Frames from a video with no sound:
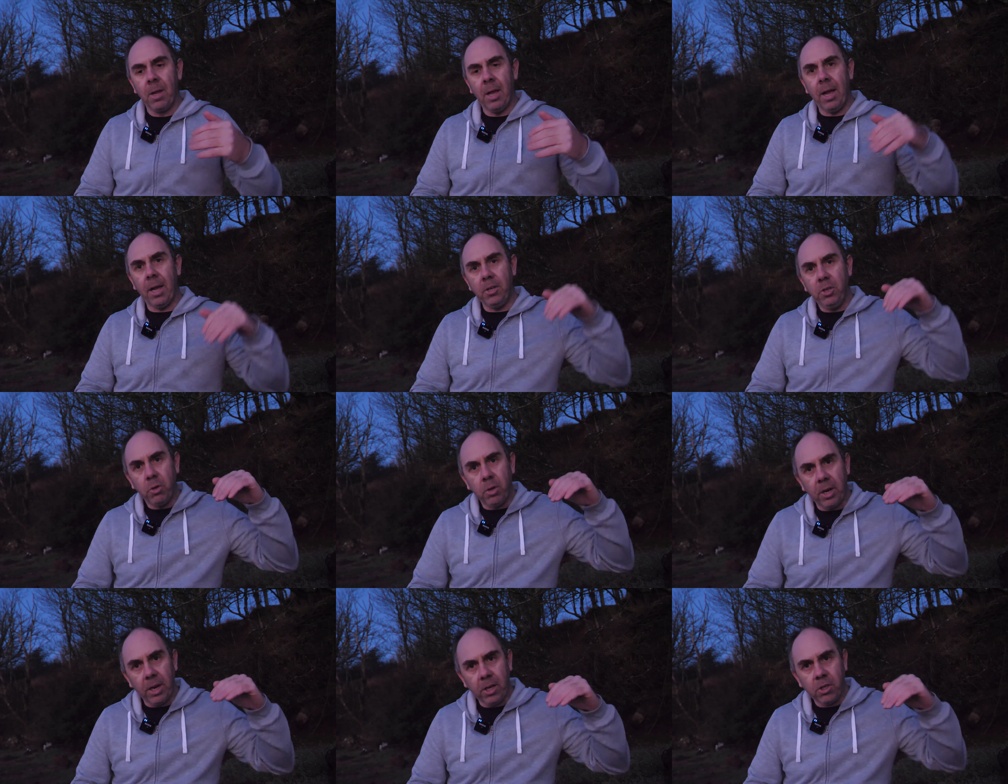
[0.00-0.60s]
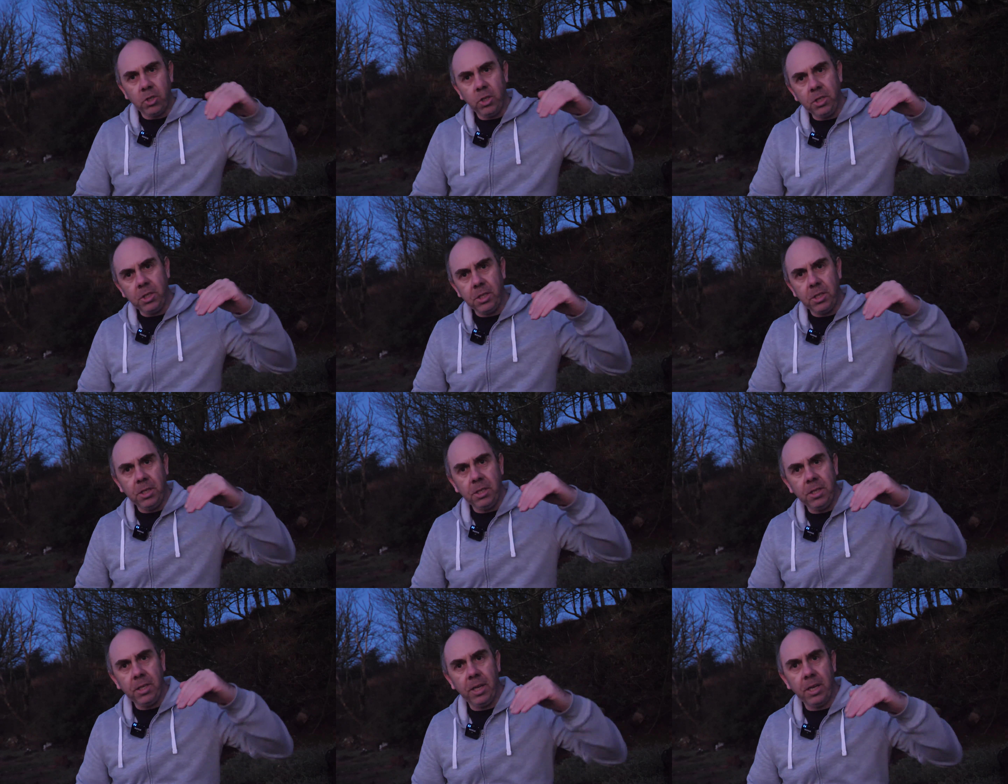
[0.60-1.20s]
and you can actually
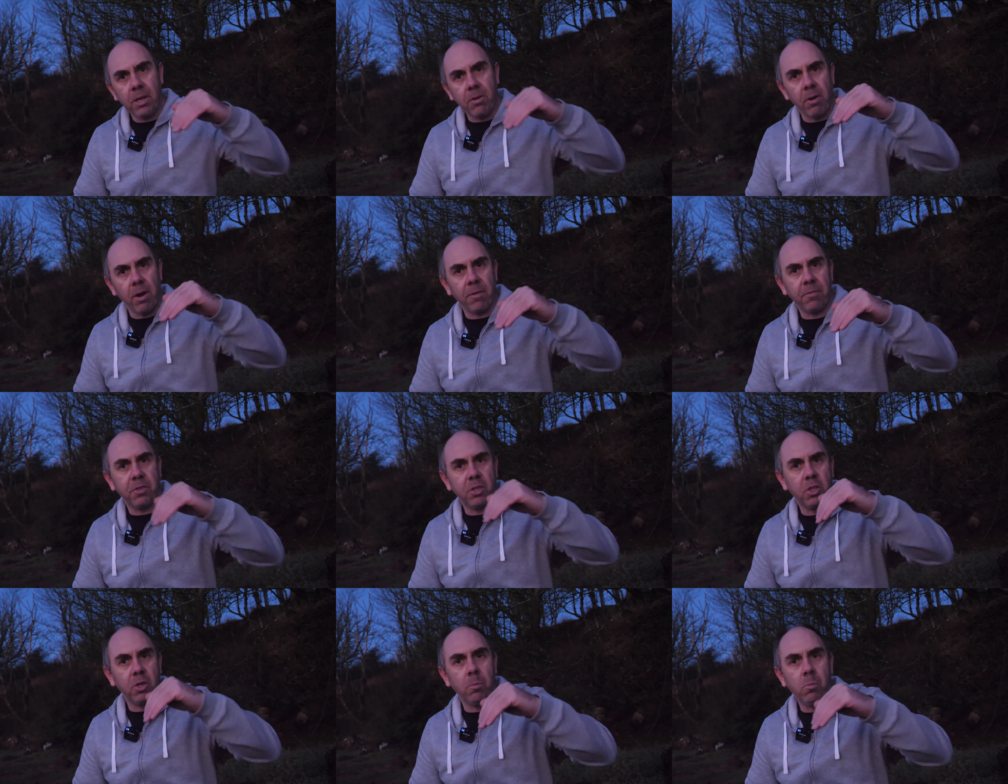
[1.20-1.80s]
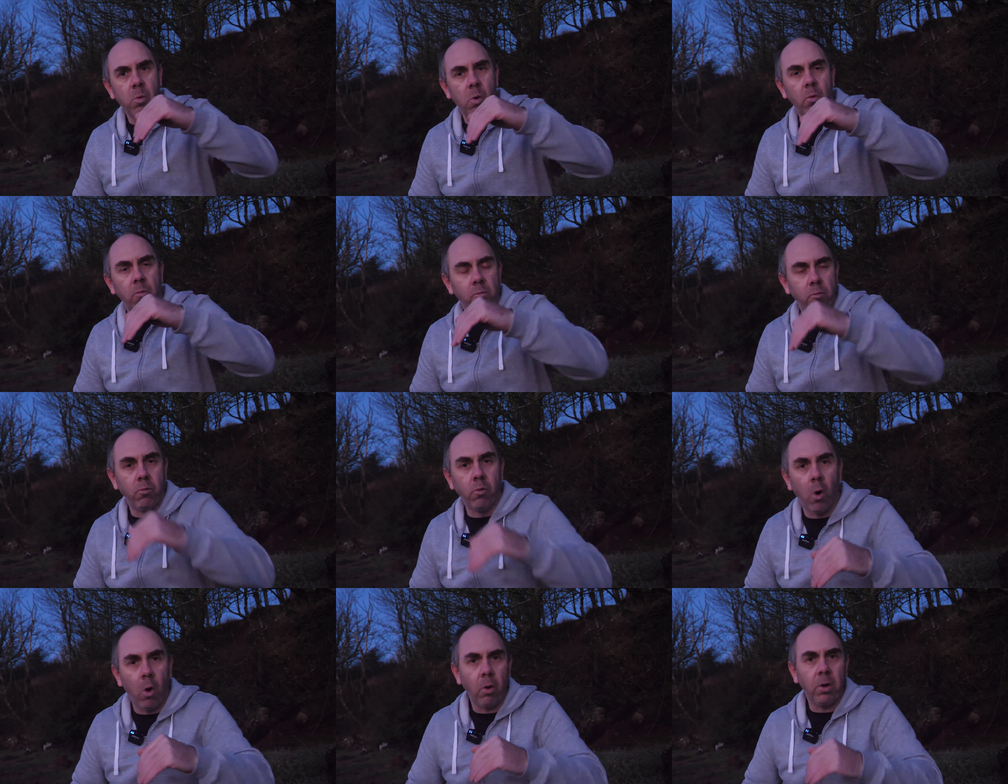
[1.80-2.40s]
see the aircraft somewhat
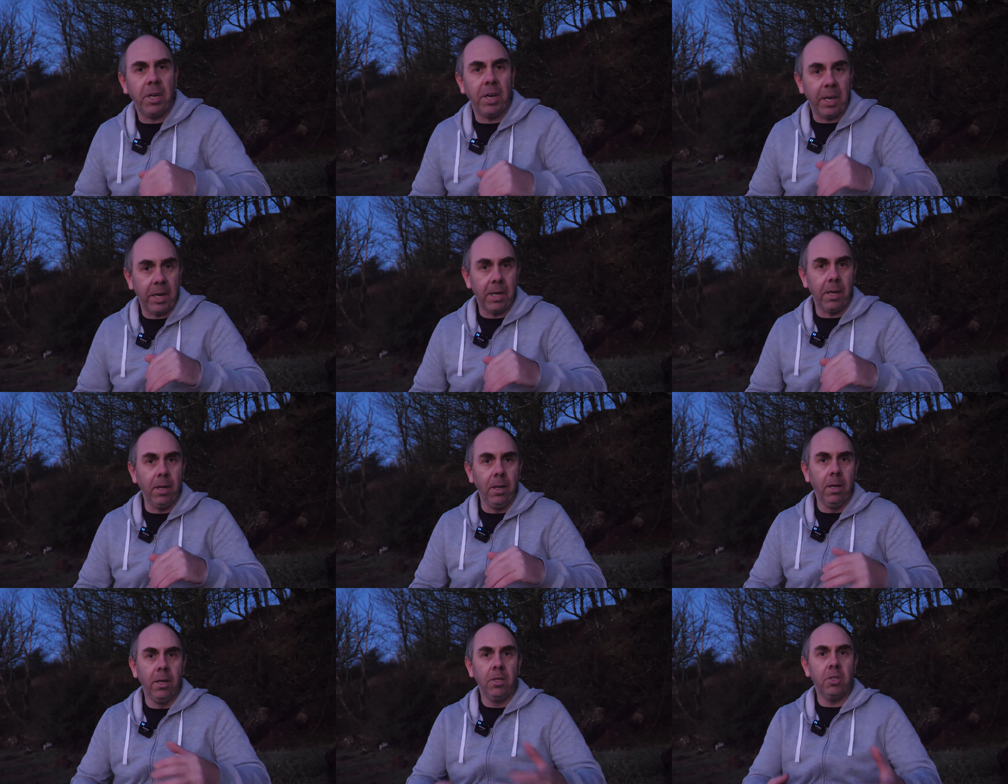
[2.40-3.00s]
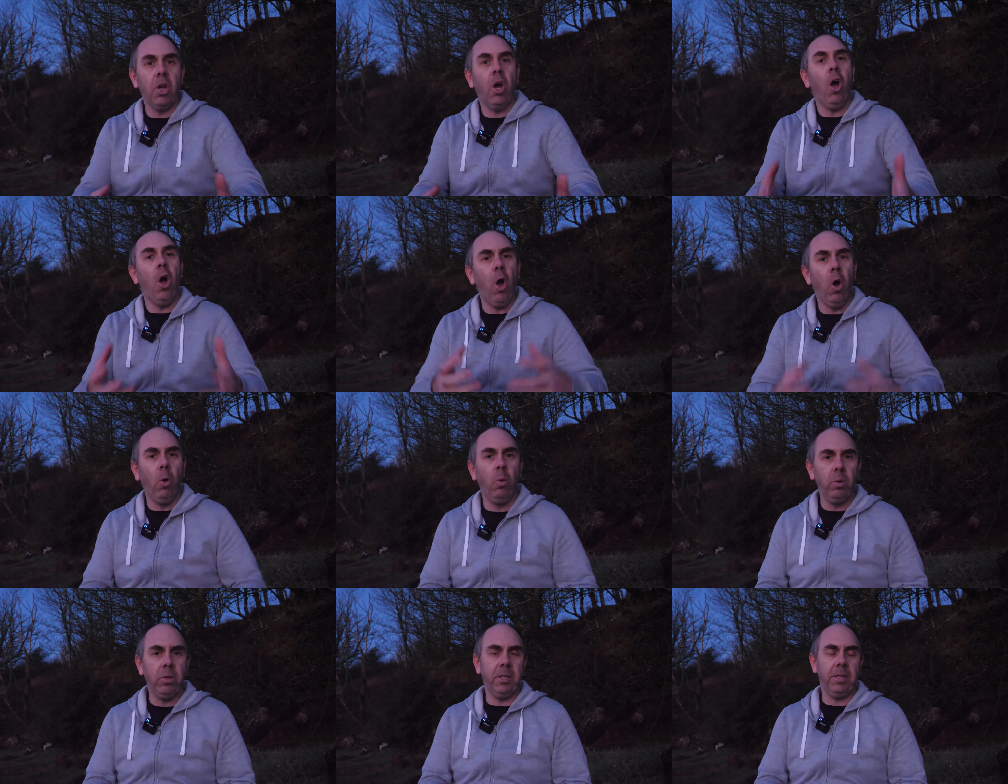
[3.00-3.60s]
rocking to
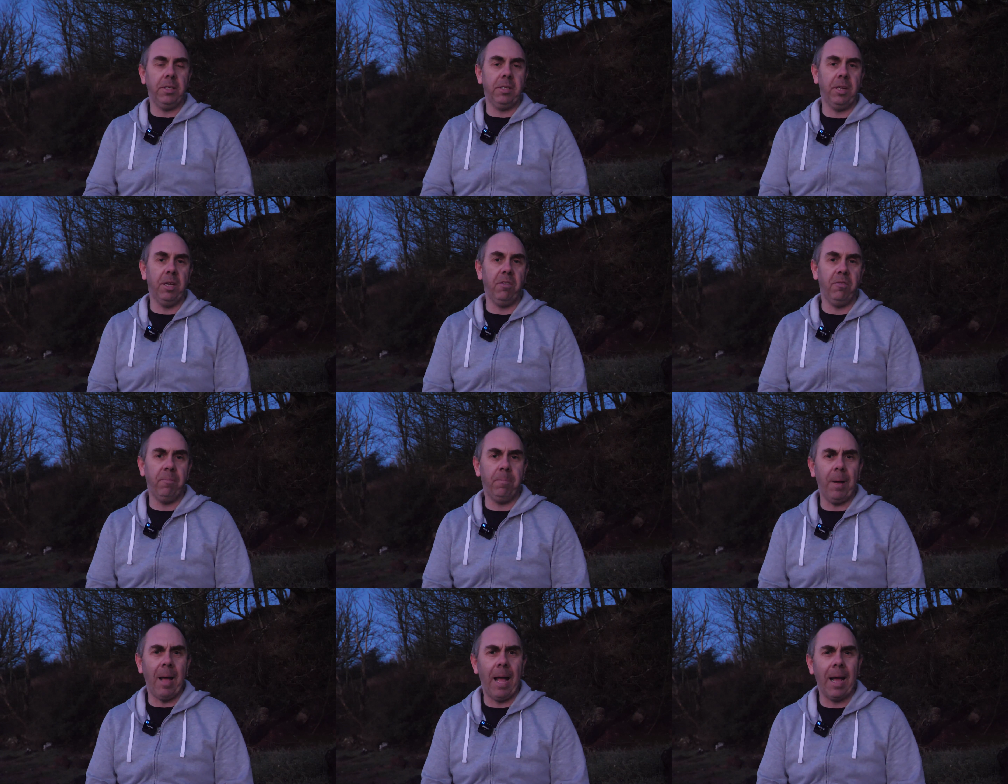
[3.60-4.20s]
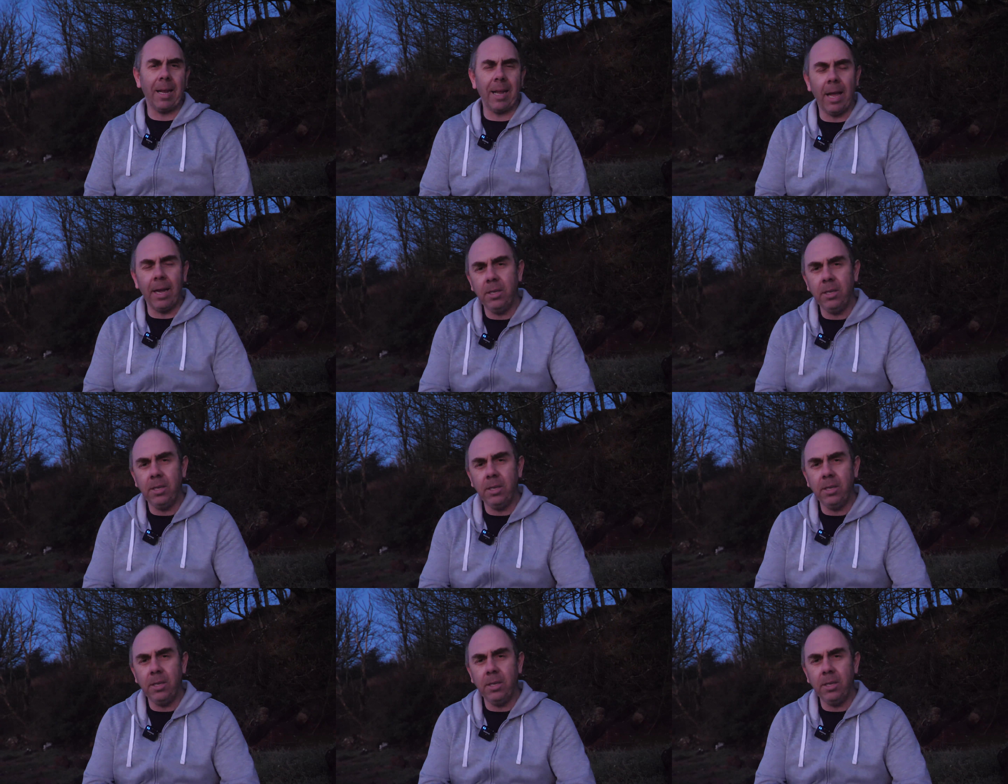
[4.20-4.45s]
hold itself back.